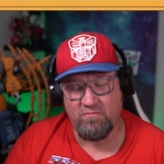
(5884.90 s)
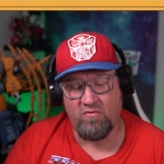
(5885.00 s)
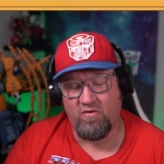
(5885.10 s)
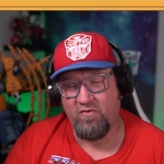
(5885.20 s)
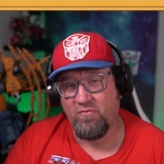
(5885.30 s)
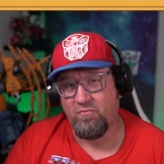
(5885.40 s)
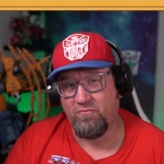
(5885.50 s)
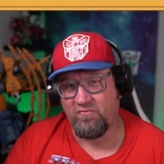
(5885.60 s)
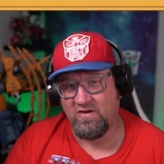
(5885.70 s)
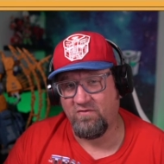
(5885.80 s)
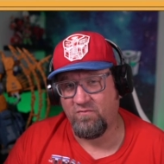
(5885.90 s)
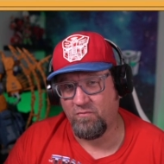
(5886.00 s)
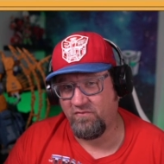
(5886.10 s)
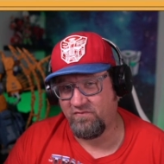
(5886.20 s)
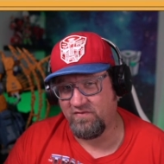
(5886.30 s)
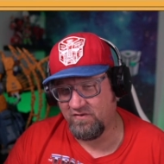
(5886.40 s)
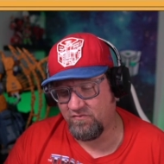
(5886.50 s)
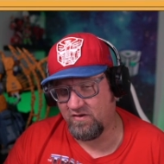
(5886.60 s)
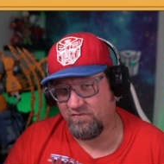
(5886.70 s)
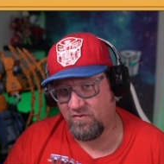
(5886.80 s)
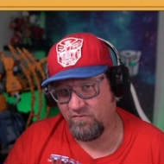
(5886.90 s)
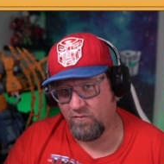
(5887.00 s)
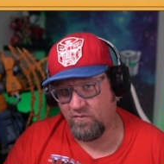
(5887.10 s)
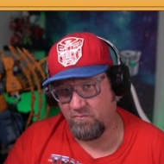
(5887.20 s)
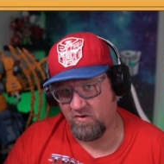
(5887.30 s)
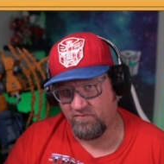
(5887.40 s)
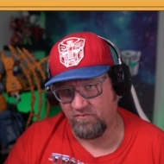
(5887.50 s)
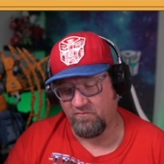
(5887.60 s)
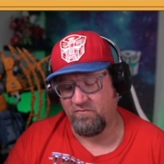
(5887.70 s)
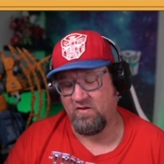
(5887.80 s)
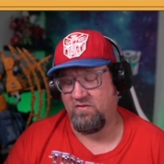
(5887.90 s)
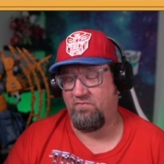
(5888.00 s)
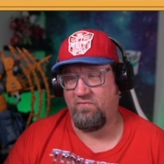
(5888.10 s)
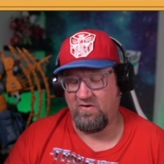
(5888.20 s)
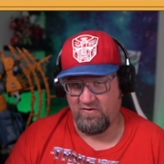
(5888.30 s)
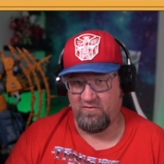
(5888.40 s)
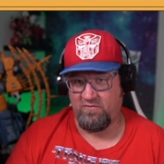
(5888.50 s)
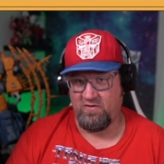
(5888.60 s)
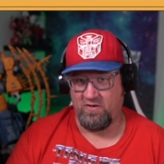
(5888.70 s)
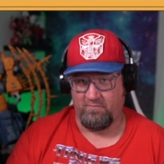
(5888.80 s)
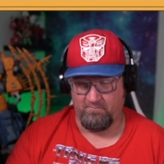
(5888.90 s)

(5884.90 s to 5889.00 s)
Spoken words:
Although Transformers did cross over with Marvel very early on.